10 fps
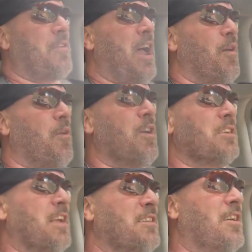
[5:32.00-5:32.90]
that
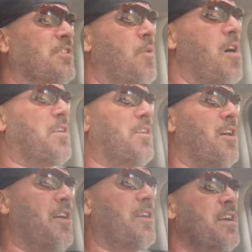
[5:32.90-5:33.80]
was, as I was walking
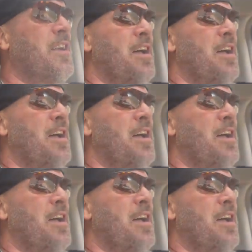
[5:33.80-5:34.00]
along,